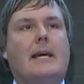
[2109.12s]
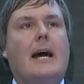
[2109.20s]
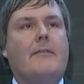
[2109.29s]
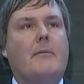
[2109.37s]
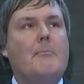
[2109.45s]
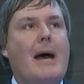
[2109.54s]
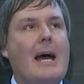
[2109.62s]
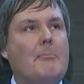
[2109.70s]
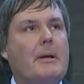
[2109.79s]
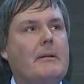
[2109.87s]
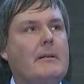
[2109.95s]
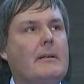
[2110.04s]
to have a
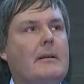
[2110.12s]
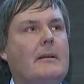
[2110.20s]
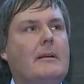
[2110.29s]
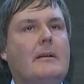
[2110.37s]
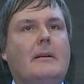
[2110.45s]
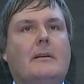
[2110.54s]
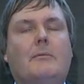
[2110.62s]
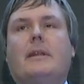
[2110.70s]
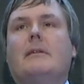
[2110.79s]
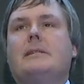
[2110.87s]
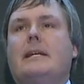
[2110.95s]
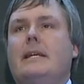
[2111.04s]
map,
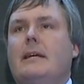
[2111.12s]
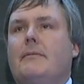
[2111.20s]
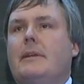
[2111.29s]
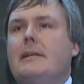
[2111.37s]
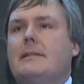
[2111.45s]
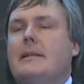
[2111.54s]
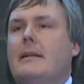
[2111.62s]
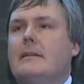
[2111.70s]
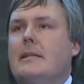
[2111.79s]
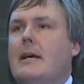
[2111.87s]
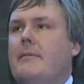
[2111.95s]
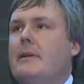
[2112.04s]
without any of these
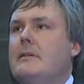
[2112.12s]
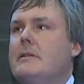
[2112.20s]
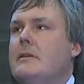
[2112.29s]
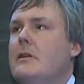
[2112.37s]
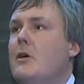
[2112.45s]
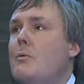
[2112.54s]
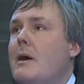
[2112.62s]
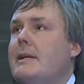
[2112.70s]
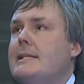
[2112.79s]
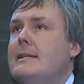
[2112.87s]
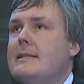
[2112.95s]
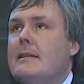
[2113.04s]
cells having to know where
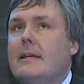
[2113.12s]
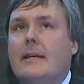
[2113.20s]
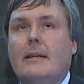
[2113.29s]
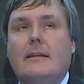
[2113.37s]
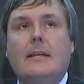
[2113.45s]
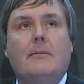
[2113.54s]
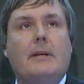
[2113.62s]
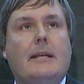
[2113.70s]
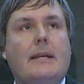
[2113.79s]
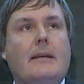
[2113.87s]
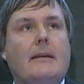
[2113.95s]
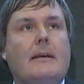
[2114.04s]
it is in the kidney,
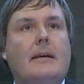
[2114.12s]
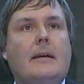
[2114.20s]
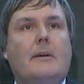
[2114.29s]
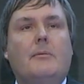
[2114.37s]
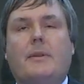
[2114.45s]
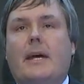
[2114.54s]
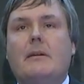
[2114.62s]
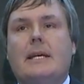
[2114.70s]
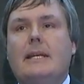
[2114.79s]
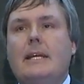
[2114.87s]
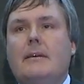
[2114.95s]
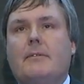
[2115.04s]
really, without
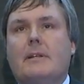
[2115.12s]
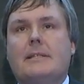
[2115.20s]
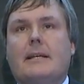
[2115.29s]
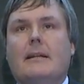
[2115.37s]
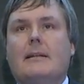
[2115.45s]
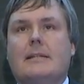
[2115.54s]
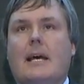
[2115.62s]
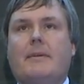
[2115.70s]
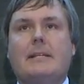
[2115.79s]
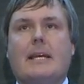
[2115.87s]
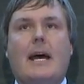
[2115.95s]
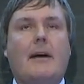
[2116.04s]
any of the cells
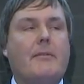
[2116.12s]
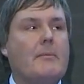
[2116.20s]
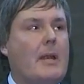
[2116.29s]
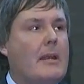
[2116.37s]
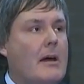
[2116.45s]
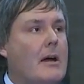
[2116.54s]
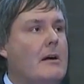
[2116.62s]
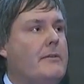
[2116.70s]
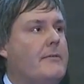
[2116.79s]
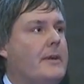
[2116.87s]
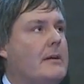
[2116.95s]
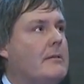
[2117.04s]
having to have a, an
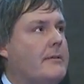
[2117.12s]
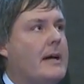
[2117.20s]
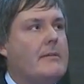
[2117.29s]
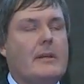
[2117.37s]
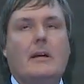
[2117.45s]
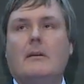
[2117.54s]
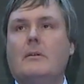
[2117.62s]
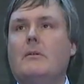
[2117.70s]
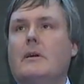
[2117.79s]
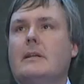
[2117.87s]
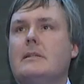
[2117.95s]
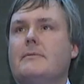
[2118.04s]
overview of how the whole
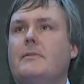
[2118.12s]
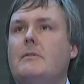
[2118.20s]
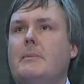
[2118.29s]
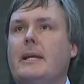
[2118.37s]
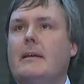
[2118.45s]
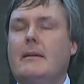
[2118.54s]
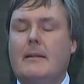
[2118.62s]
organ is forming,